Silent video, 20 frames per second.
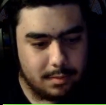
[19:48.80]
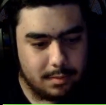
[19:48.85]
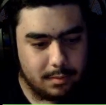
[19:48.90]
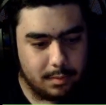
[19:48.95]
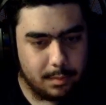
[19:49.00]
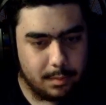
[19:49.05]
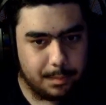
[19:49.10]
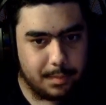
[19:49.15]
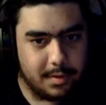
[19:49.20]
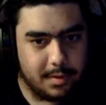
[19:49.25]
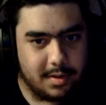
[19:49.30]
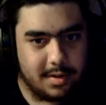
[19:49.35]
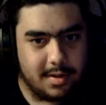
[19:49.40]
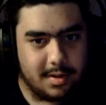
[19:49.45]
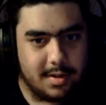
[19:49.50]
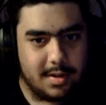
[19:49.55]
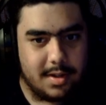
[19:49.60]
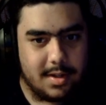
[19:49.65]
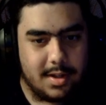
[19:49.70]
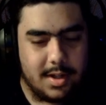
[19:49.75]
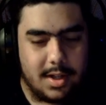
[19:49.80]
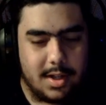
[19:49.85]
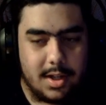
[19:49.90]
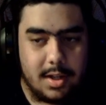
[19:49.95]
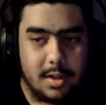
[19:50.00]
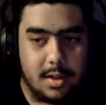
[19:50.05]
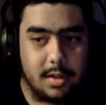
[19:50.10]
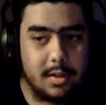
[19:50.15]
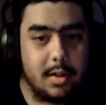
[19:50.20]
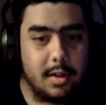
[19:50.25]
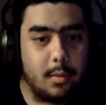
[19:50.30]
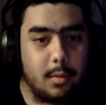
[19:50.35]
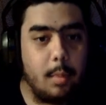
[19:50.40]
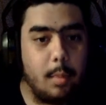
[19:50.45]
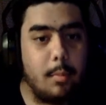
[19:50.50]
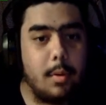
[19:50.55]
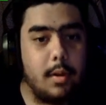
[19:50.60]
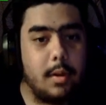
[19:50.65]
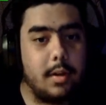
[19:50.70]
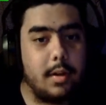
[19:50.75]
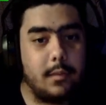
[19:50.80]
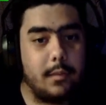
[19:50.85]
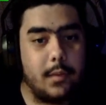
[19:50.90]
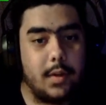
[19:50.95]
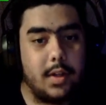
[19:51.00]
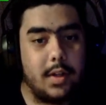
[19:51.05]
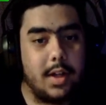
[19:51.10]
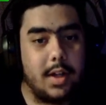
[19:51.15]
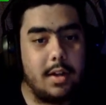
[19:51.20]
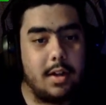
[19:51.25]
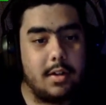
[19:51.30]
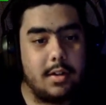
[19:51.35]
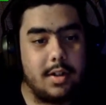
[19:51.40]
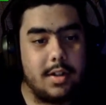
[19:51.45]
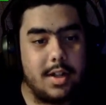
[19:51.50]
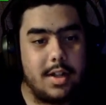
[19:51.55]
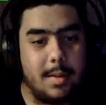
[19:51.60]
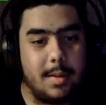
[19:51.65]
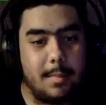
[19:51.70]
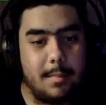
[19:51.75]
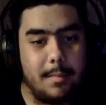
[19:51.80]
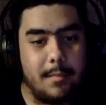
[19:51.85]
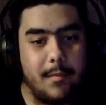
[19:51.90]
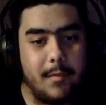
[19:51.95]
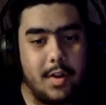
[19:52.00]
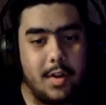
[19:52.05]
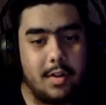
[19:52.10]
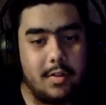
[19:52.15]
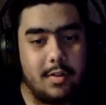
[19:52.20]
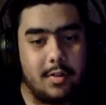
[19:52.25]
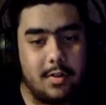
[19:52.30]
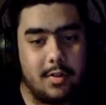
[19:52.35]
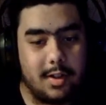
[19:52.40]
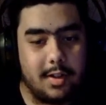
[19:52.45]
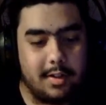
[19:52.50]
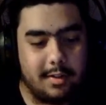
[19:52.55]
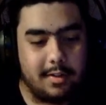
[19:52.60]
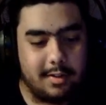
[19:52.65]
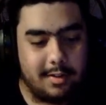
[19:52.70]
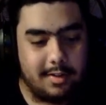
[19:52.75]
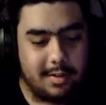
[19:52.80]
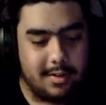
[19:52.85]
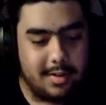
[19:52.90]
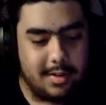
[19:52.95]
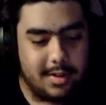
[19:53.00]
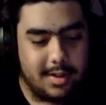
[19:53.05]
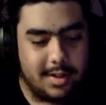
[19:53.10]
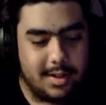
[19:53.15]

Oops. That's one way of getting out of the visor, I guess.